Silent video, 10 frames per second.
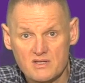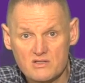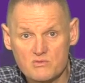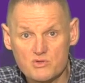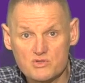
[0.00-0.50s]

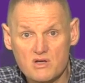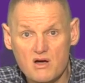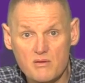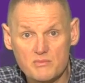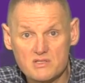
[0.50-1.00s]
The most
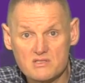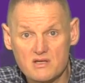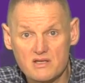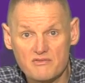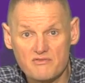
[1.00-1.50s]
common
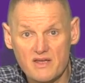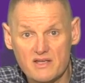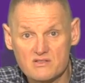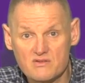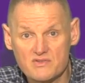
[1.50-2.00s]
side
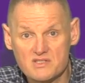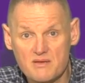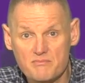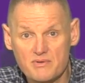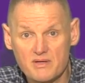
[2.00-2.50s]
effects of
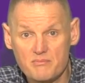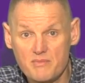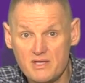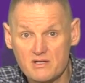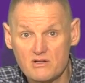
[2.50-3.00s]
Ozempic
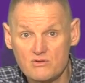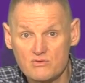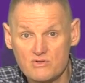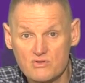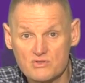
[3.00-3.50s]
may
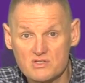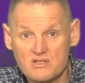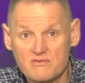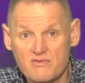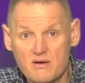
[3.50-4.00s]
include
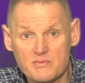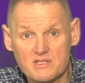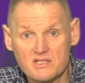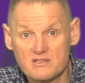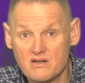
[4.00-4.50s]
nausea,
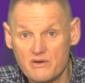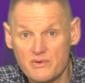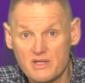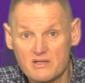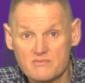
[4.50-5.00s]
vomiting,
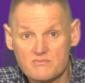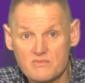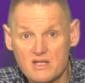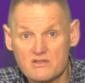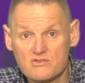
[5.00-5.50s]
diarrhea,
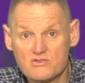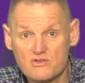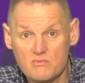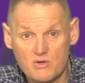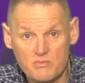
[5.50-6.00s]
and
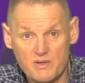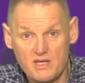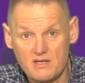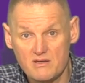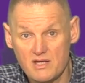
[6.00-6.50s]
stomach
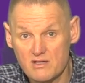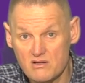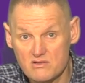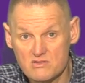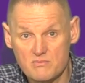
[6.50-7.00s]
pain and
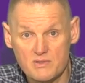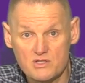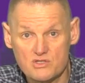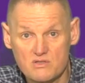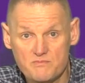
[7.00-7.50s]

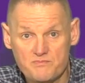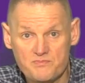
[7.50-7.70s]
constipation.